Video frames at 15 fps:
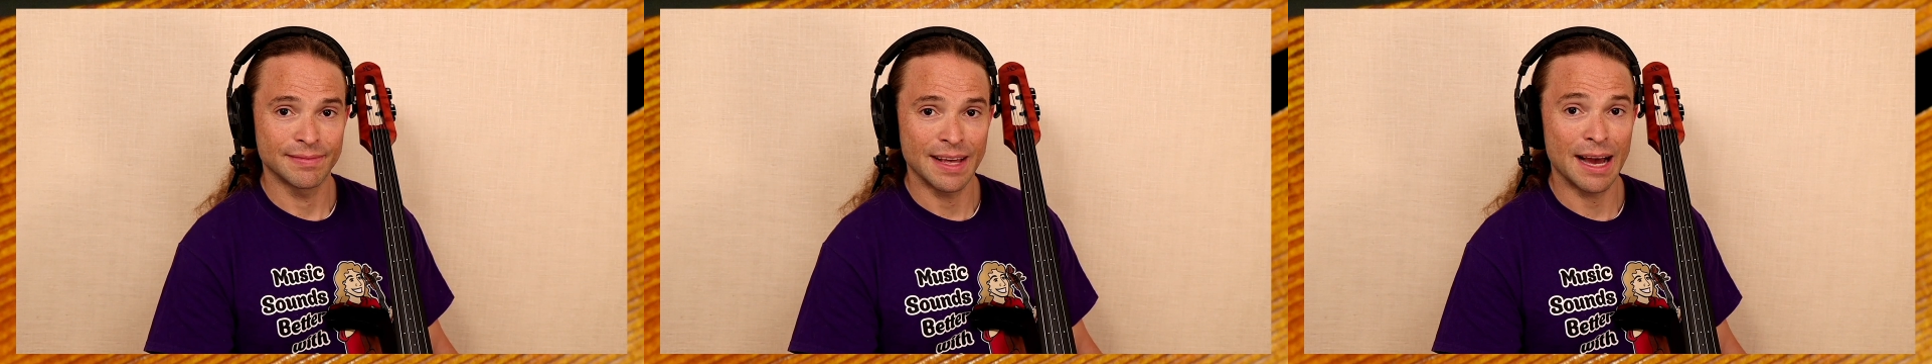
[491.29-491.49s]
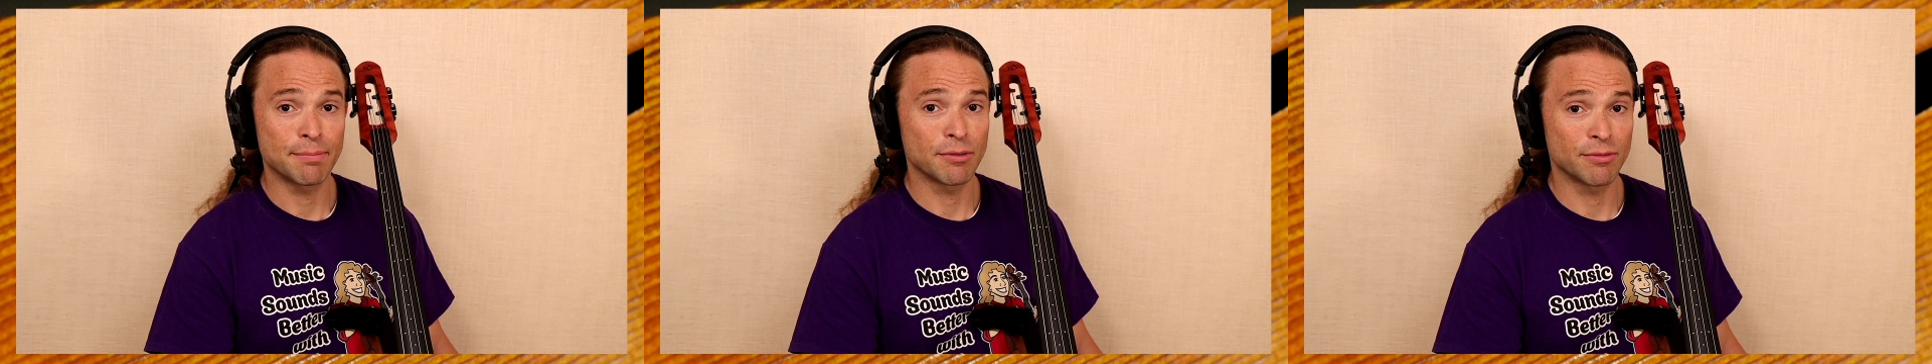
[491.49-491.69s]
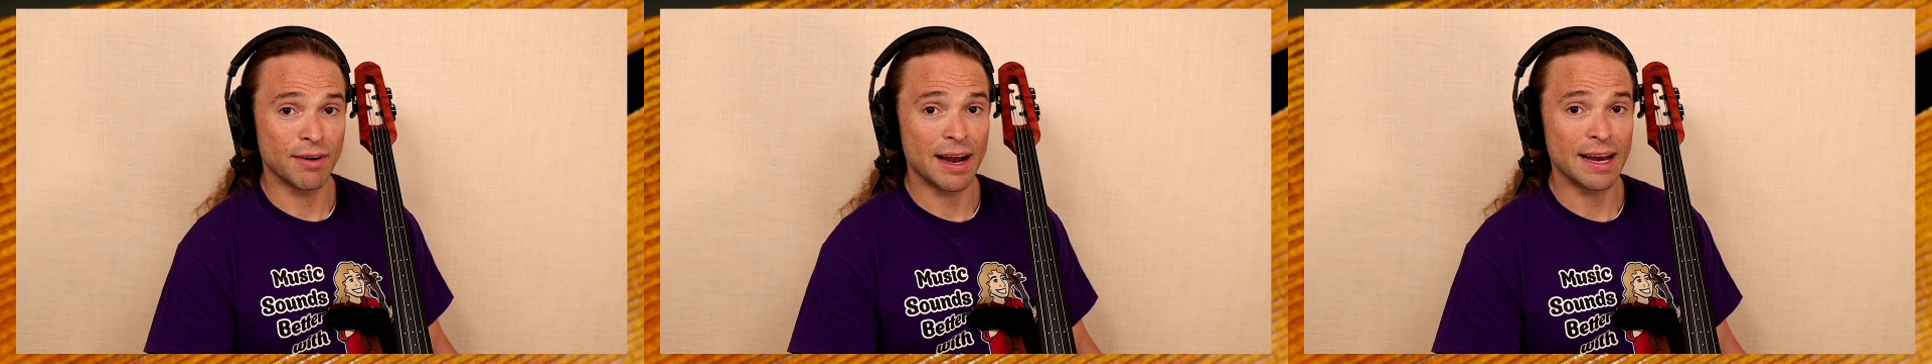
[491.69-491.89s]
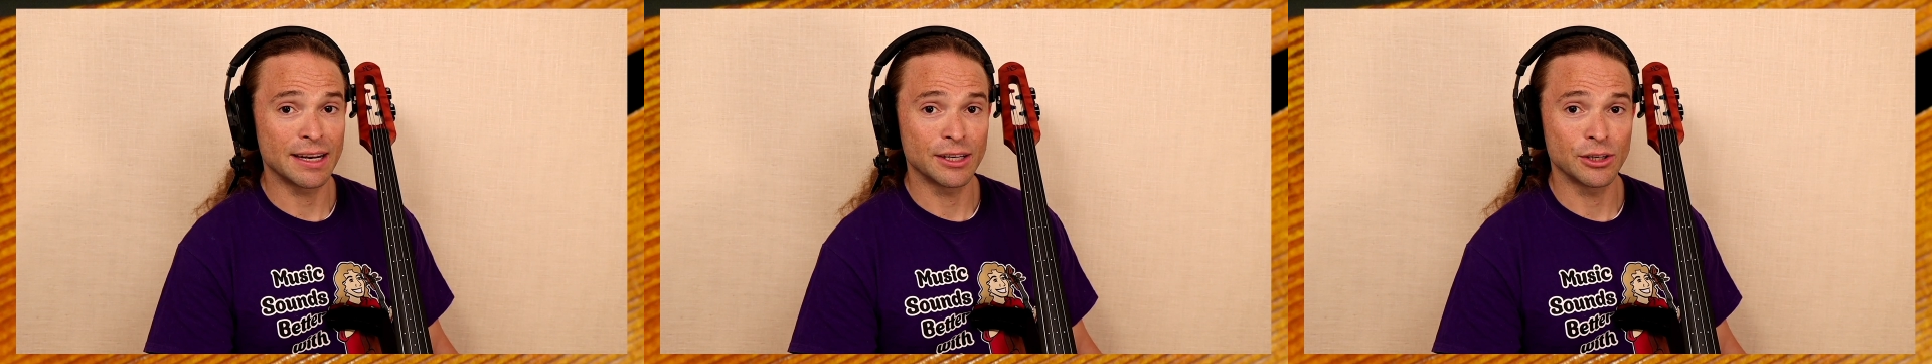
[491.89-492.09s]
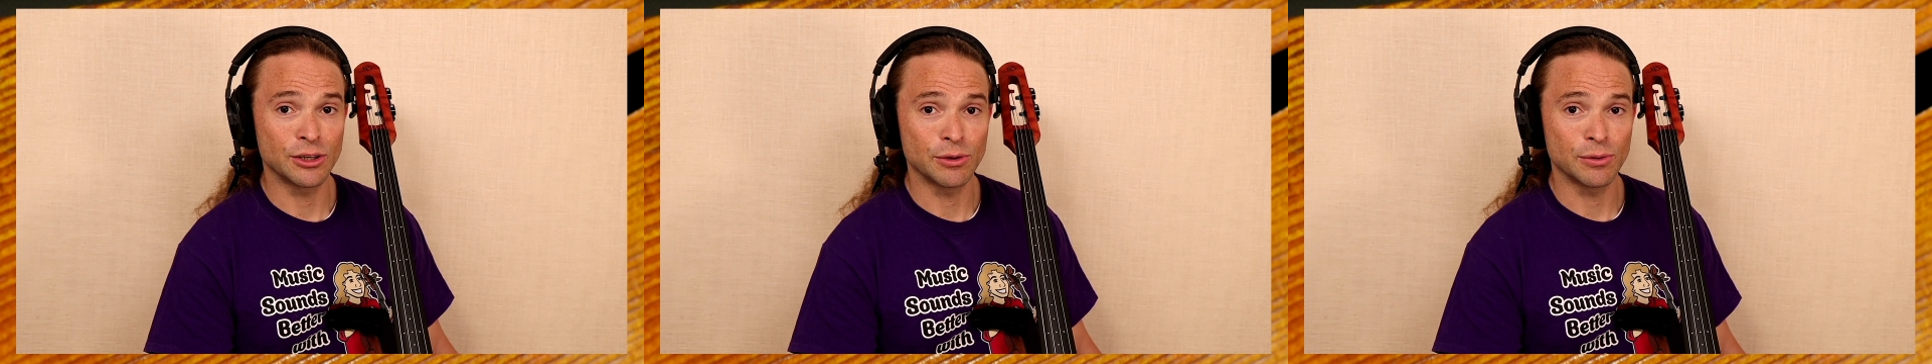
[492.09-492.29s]
at
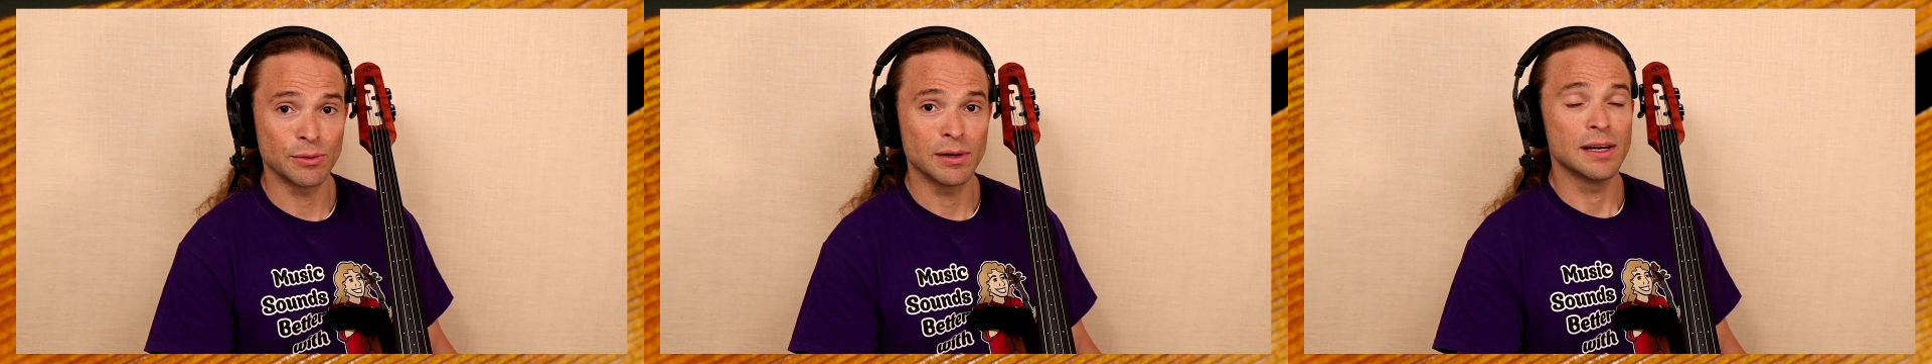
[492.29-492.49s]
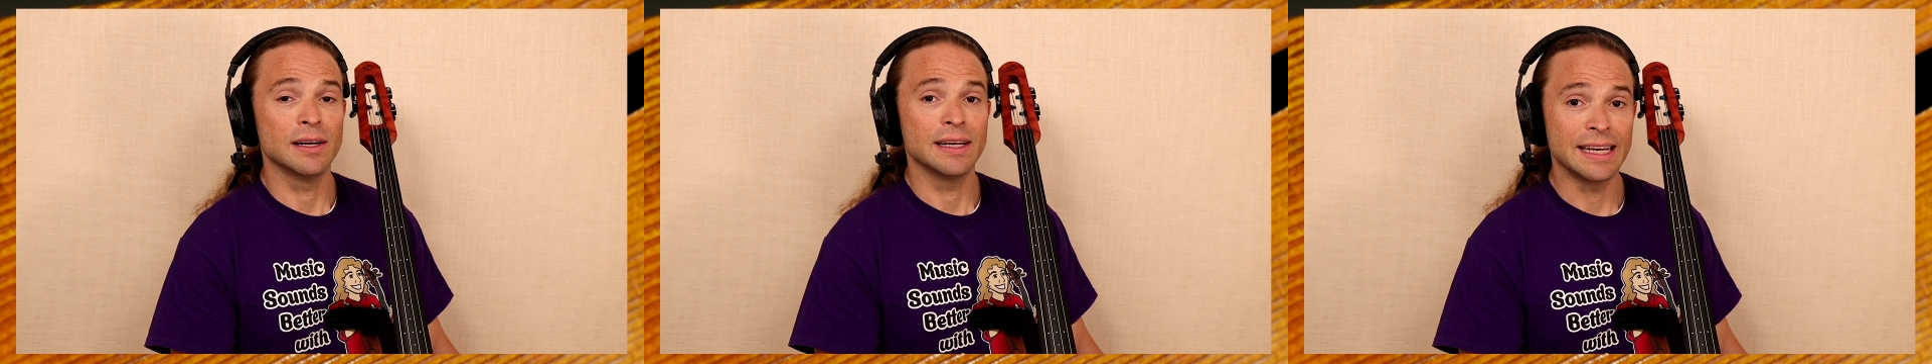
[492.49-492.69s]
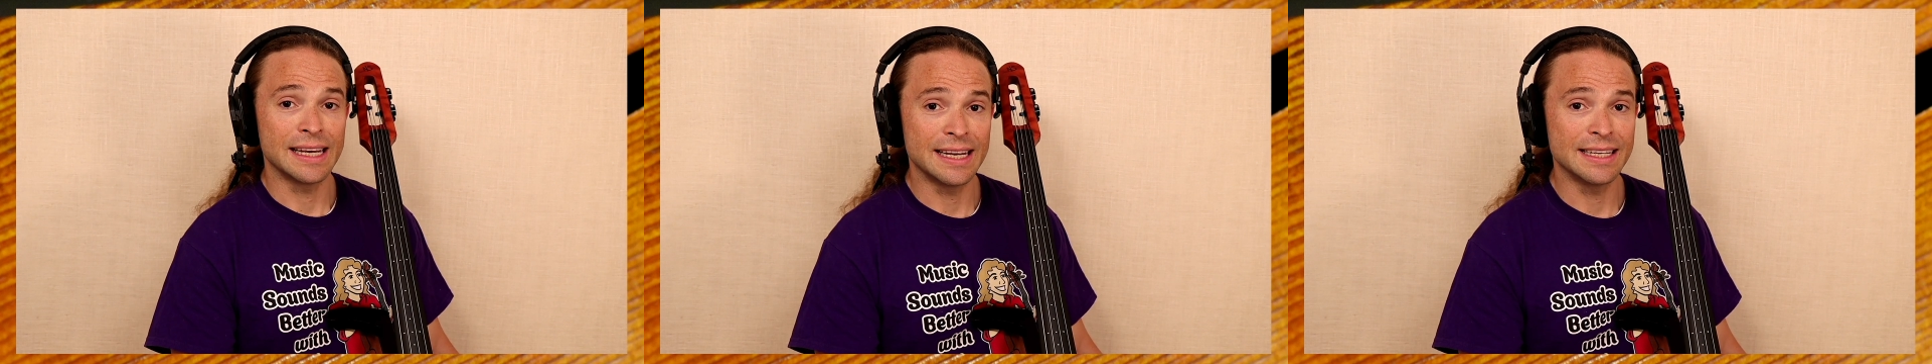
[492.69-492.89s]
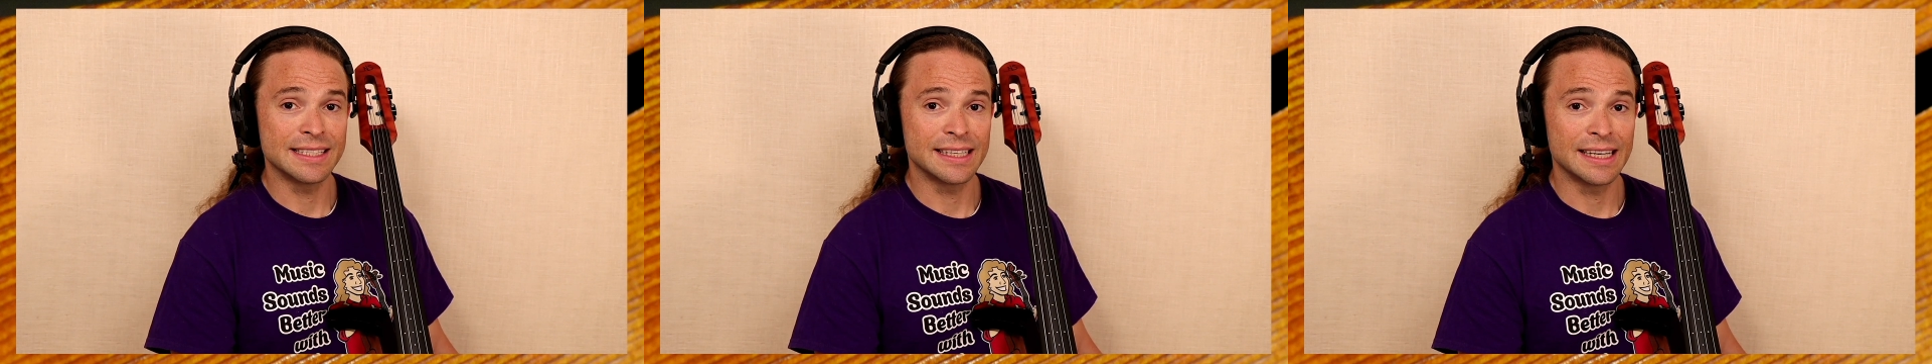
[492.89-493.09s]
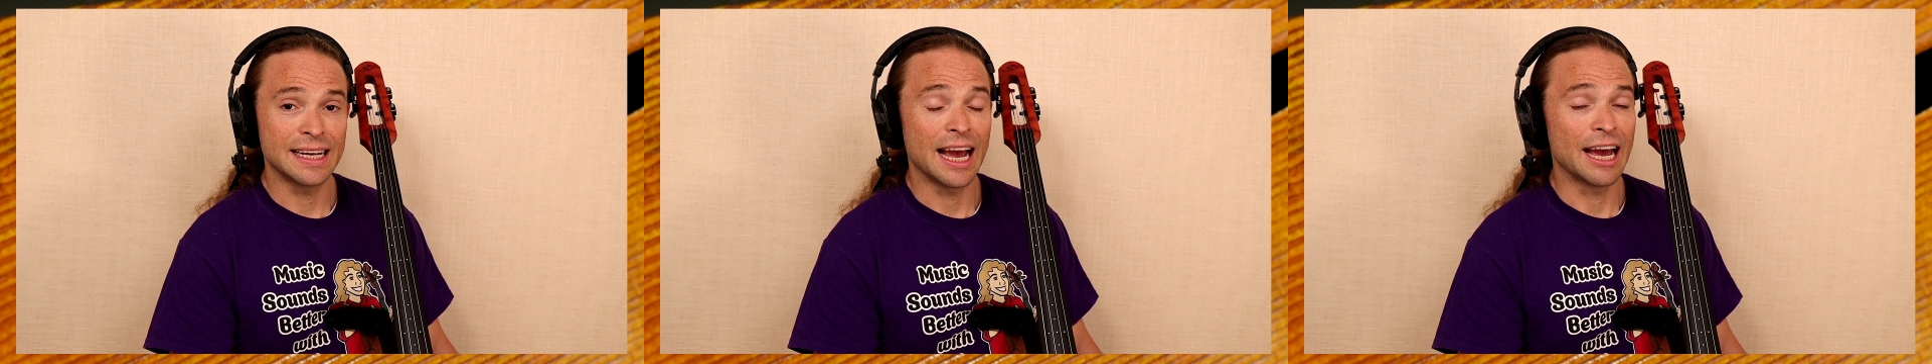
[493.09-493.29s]
providing you
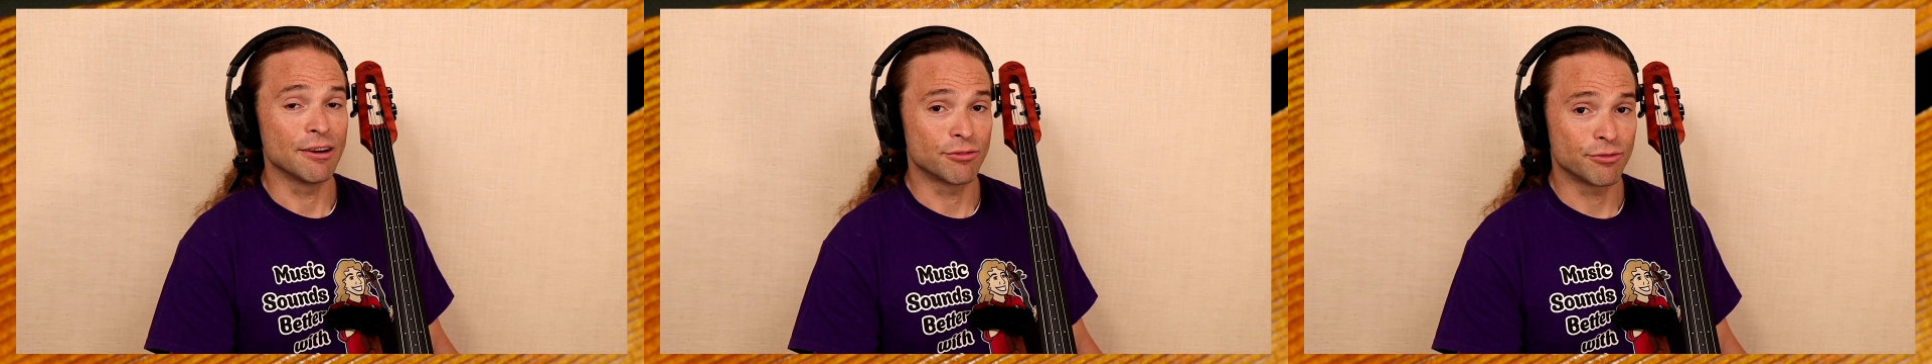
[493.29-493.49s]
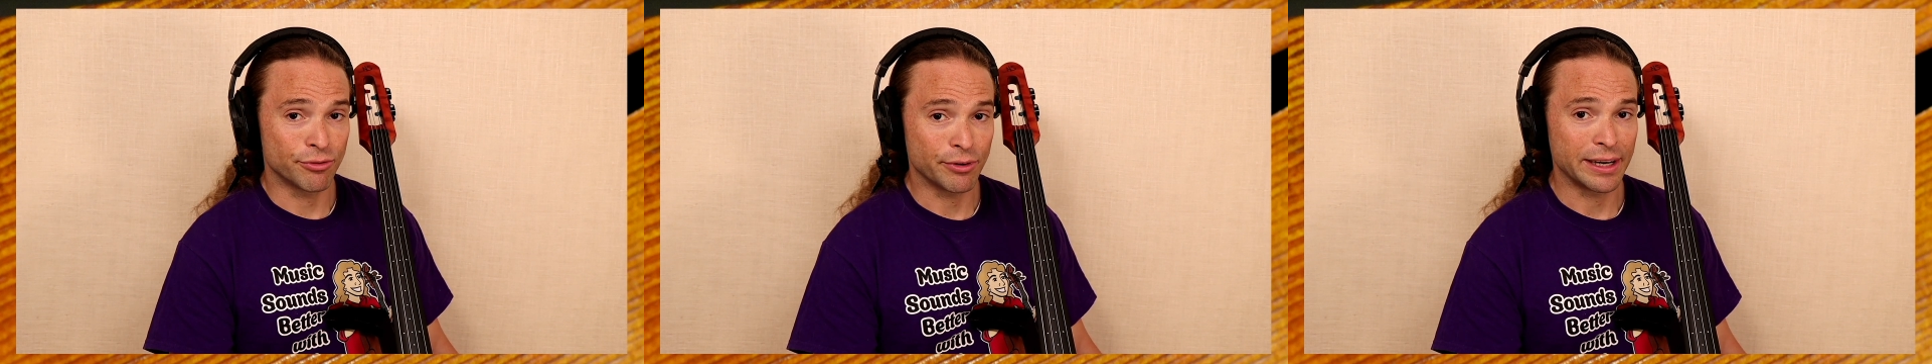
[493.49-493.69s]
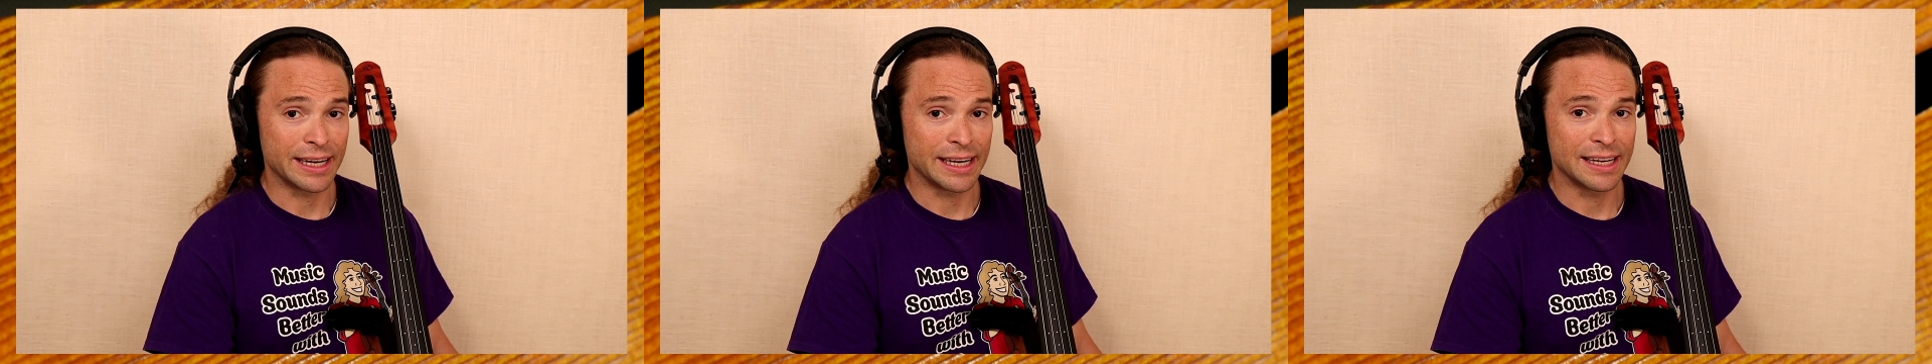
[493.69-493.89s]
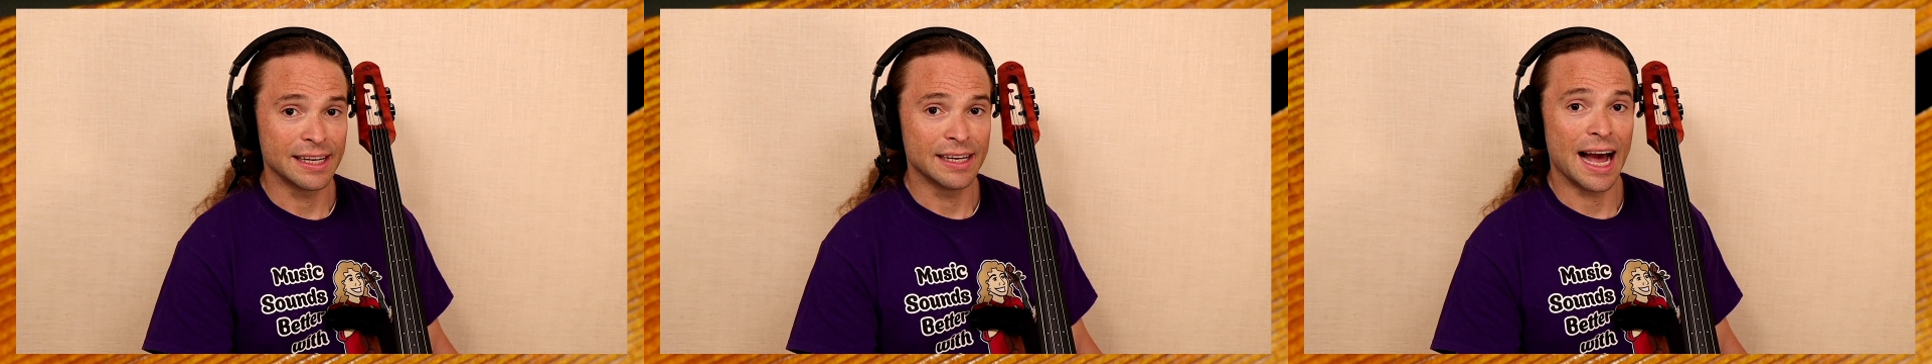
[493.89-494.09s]
easy and free,